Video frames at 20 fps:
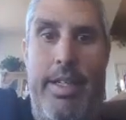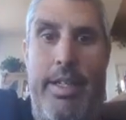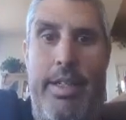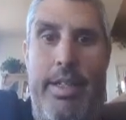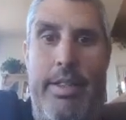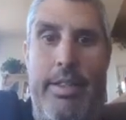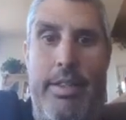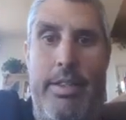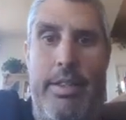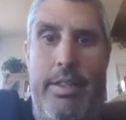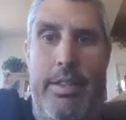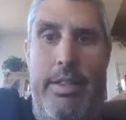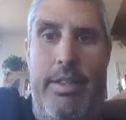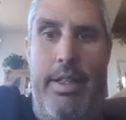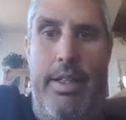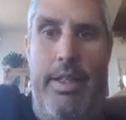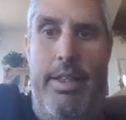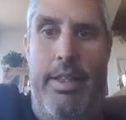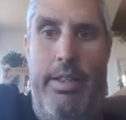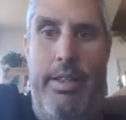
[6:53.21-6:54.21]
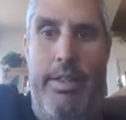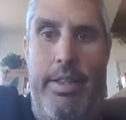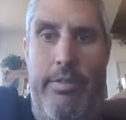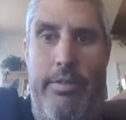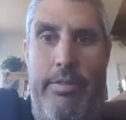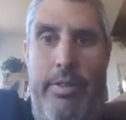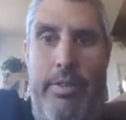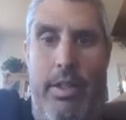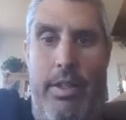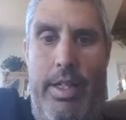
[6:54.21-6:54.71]
and I think they
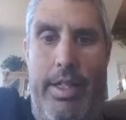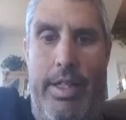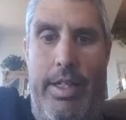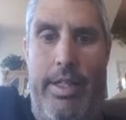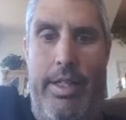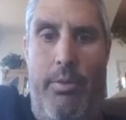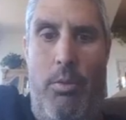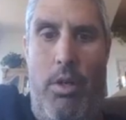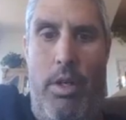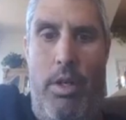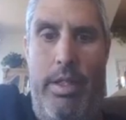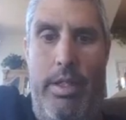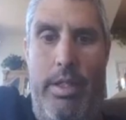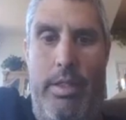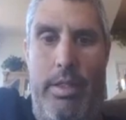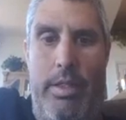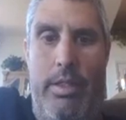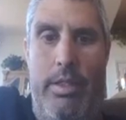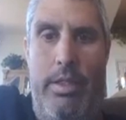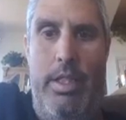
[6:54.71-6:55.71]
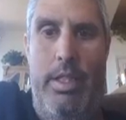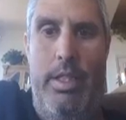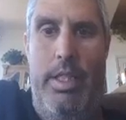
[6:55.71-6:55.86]
felt like they wanted to